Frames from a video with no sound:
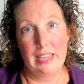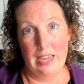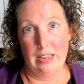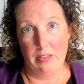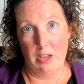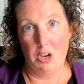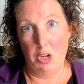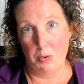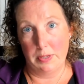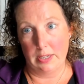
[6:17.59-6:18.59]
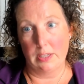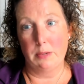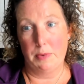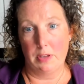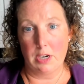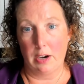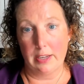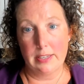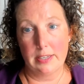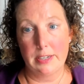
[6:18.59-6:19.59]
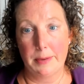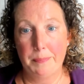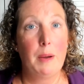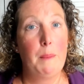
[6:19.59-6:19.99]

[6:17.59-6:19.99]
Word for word: in the new system or the target system.